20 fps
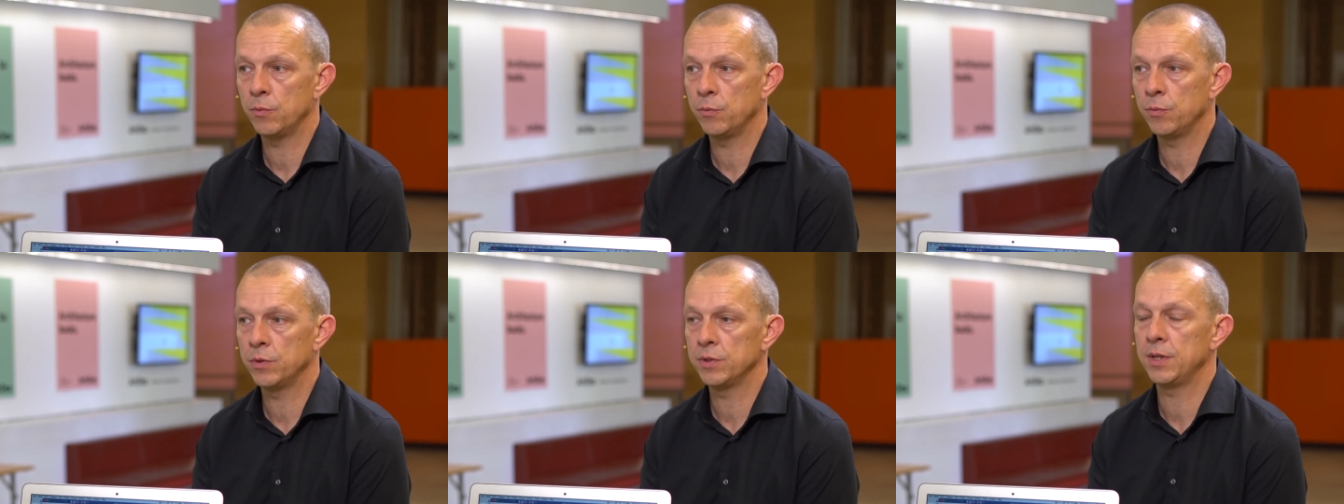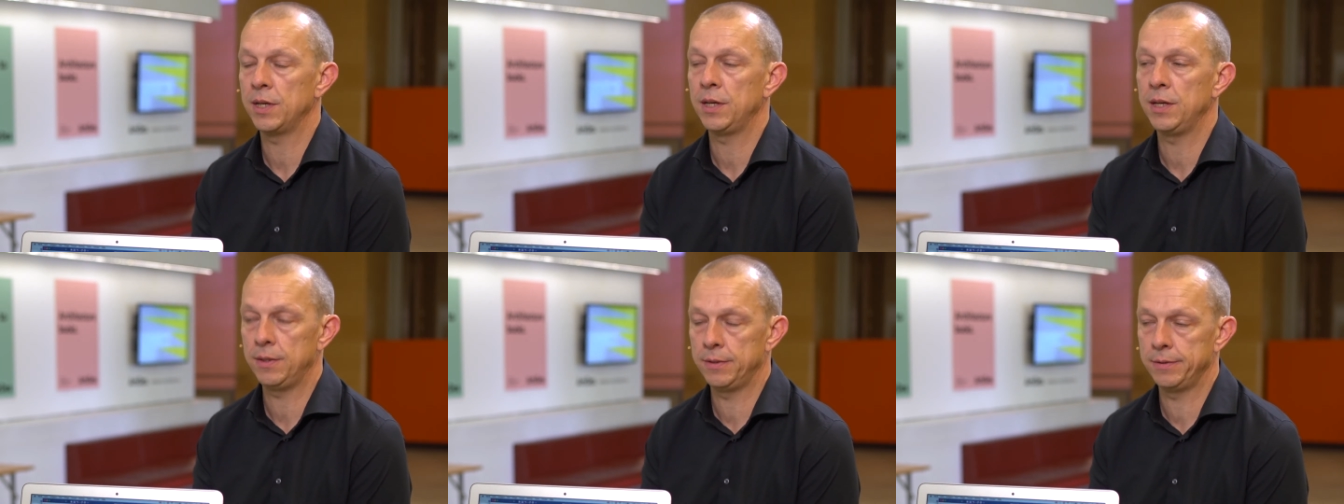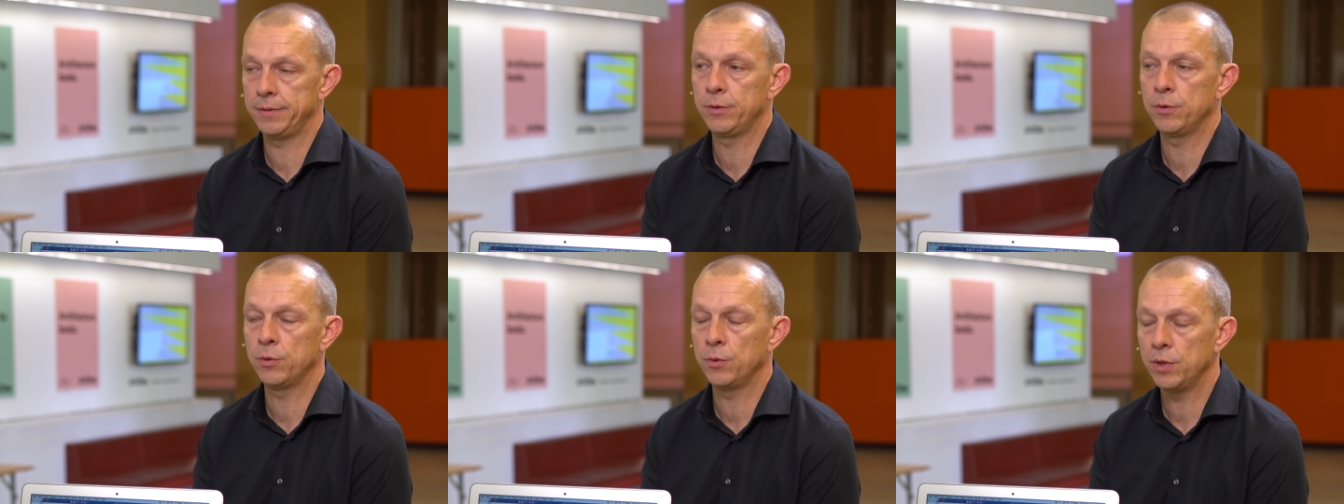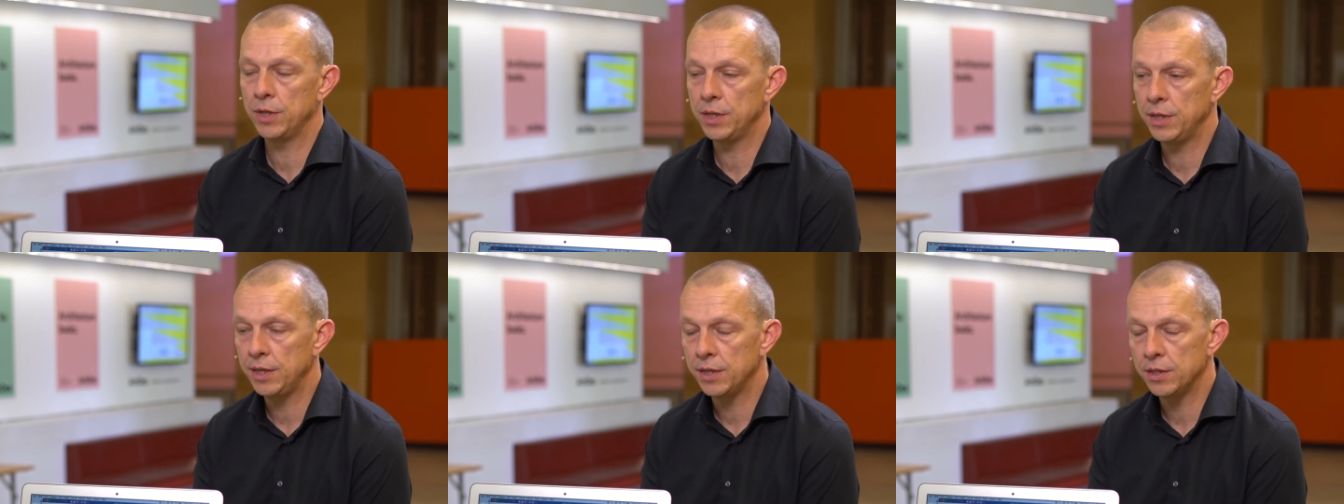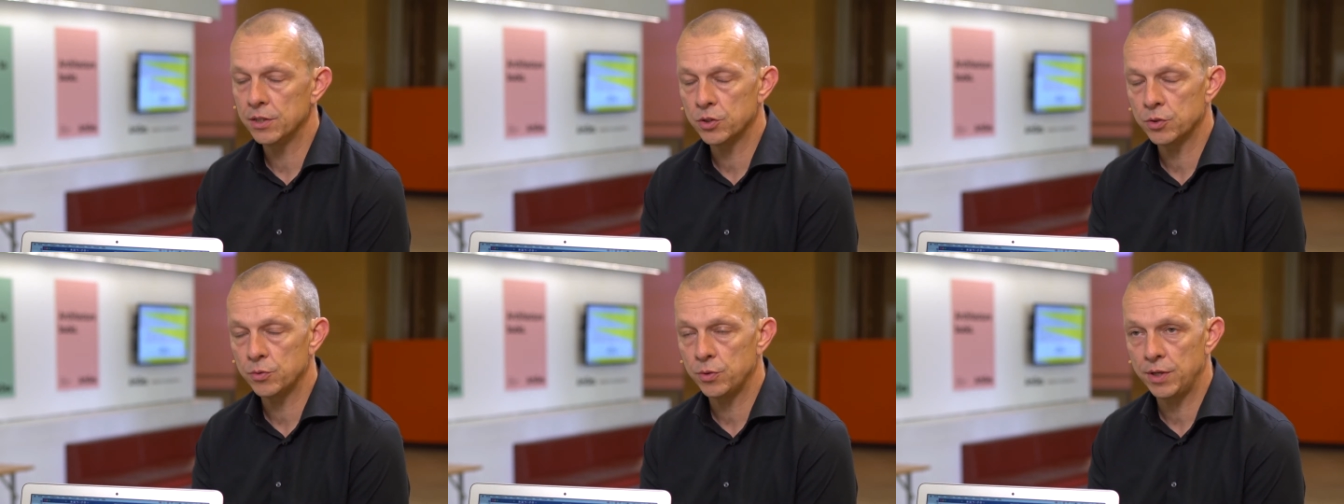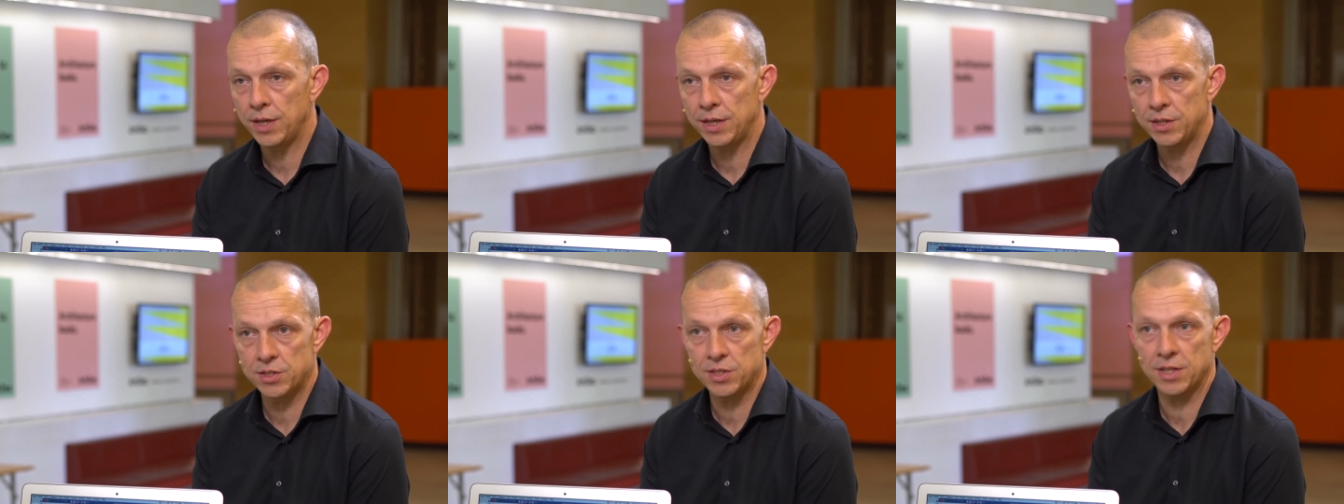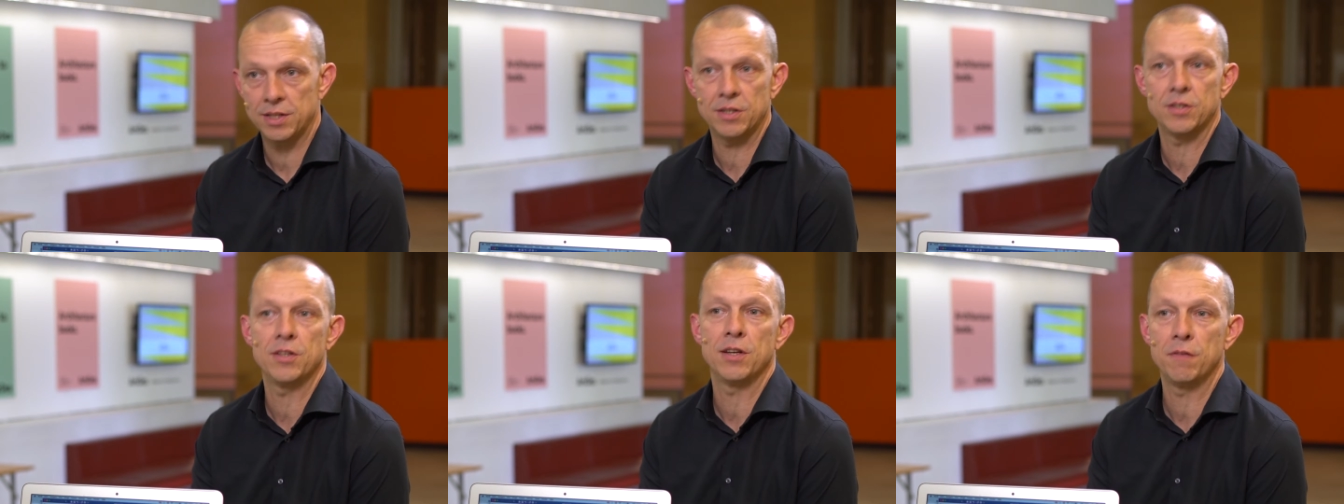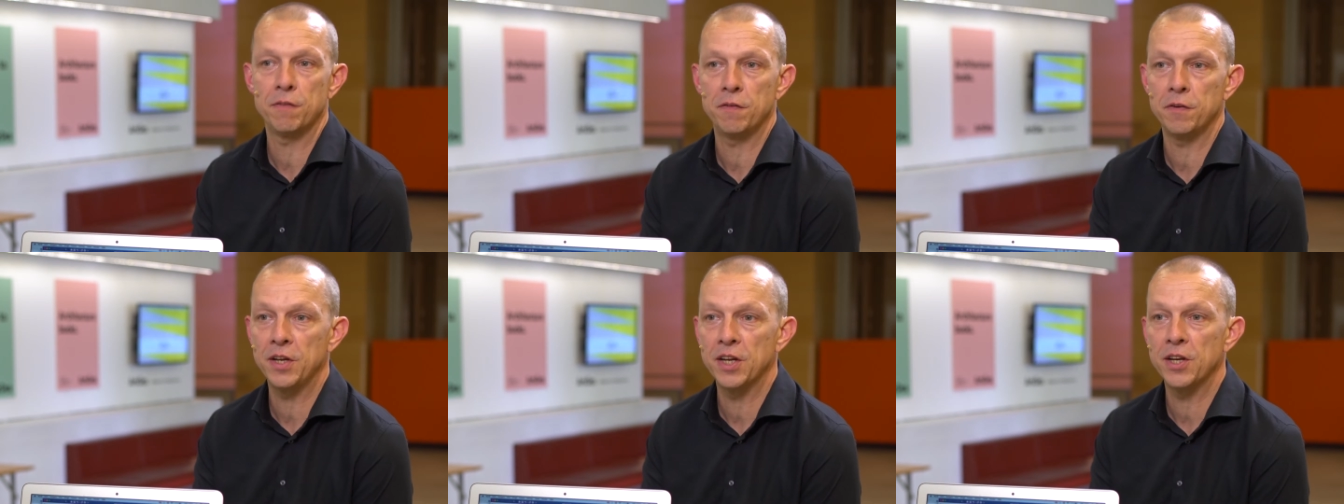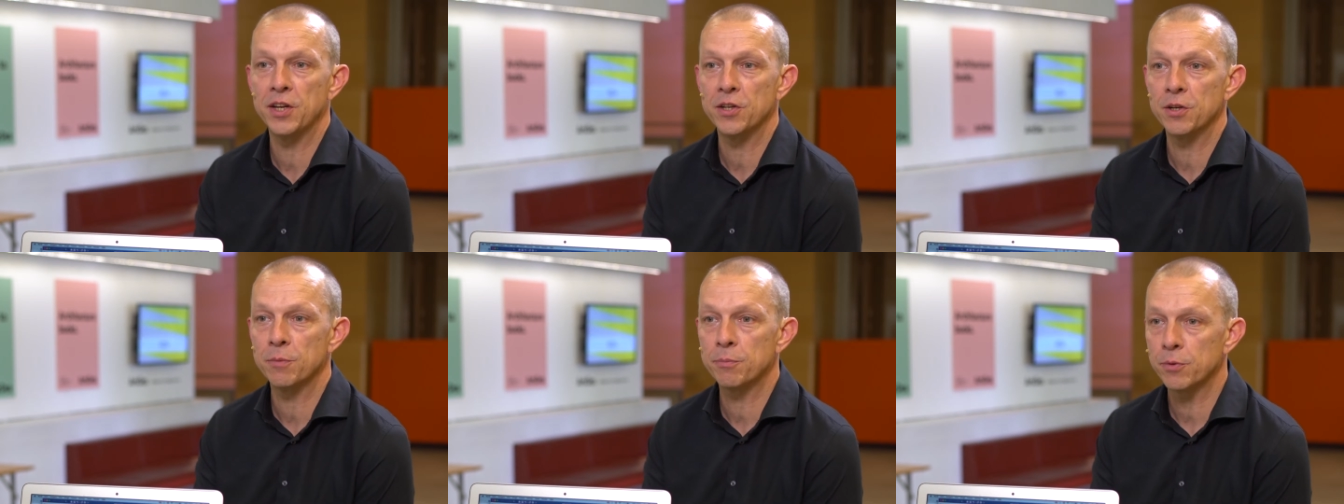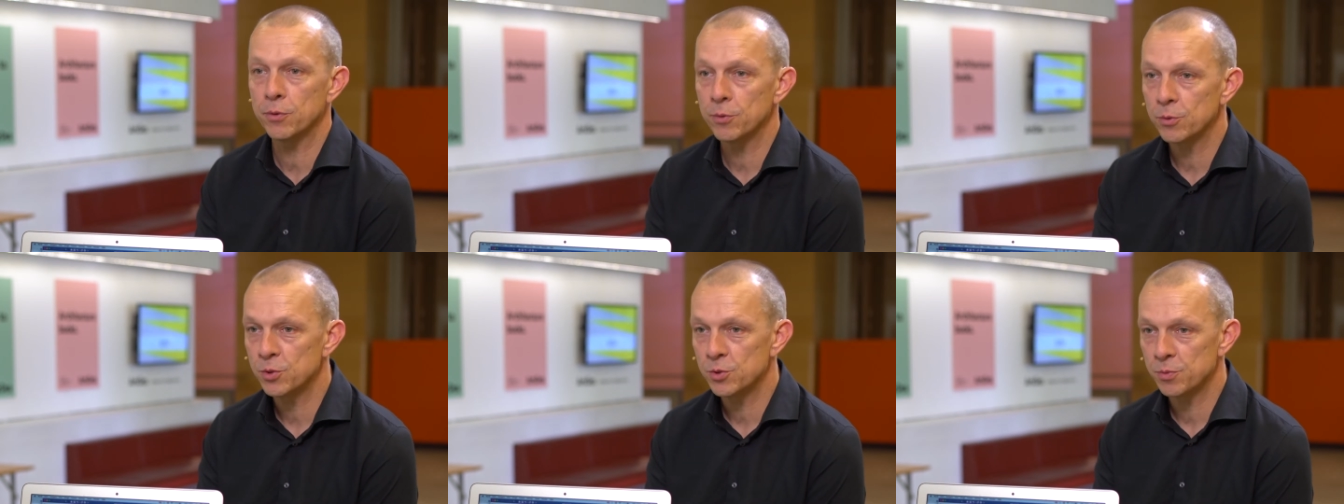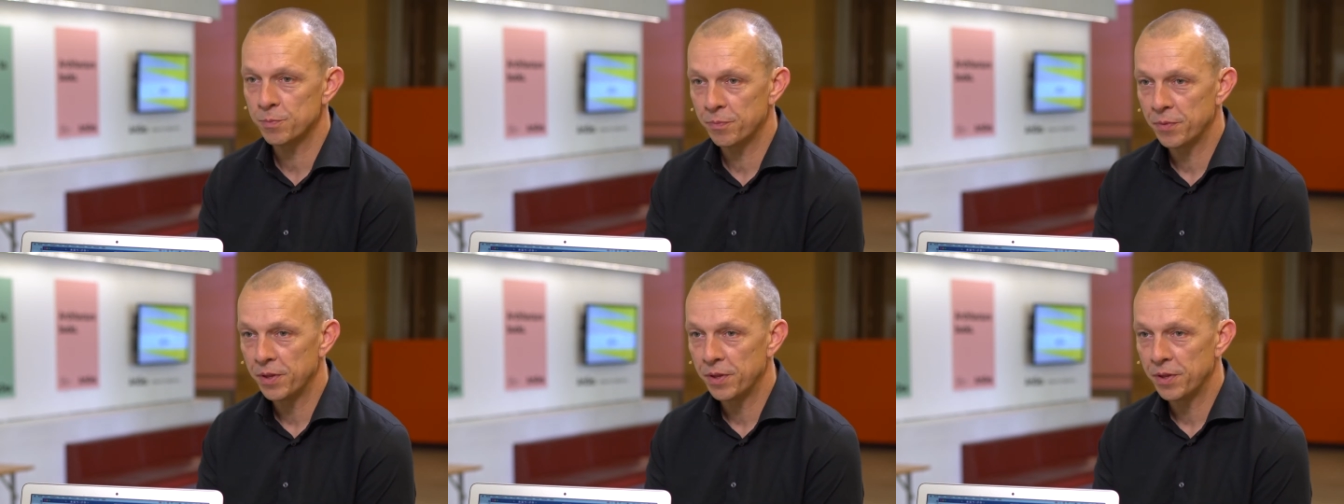what they call in the industry a set it and forget it approach.